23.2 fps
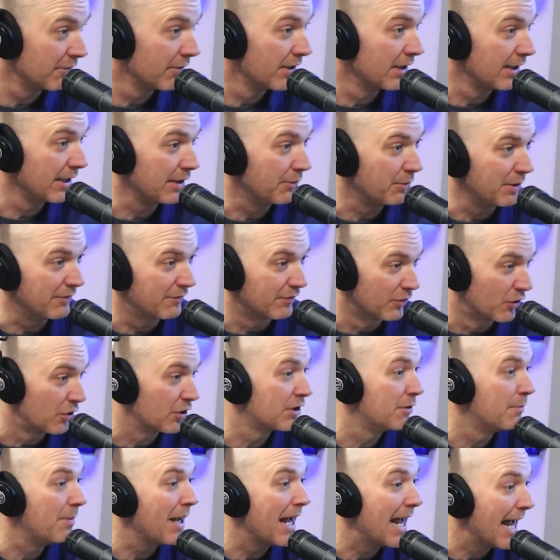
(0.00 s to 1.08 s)
Really, we've
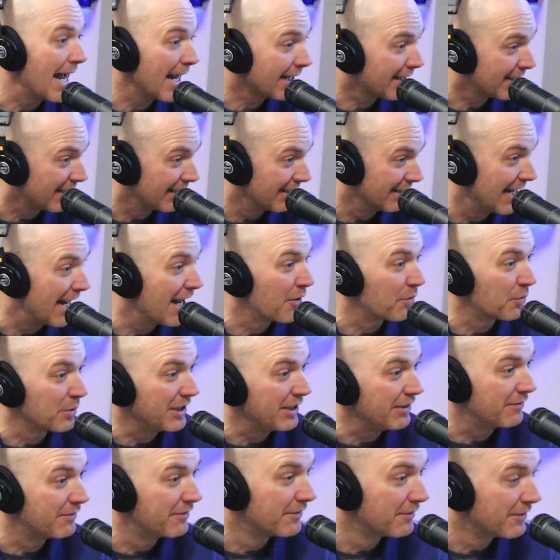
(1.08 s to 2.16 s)
looked back and how
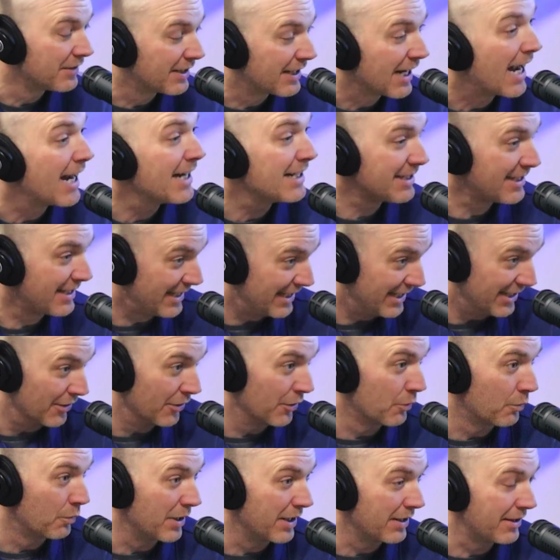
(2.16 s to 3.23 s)
we've got
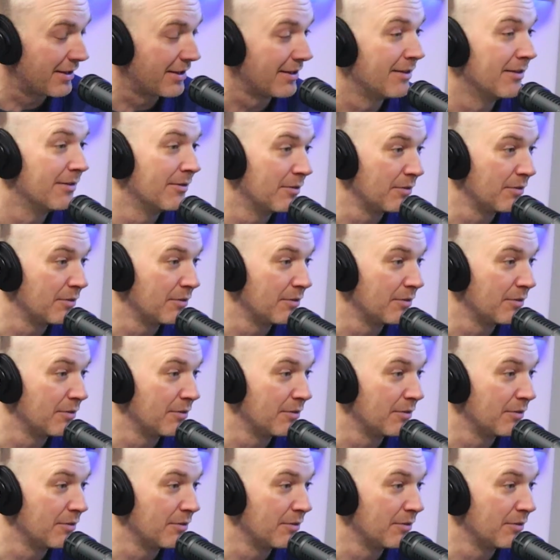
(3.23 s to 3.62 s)
here with,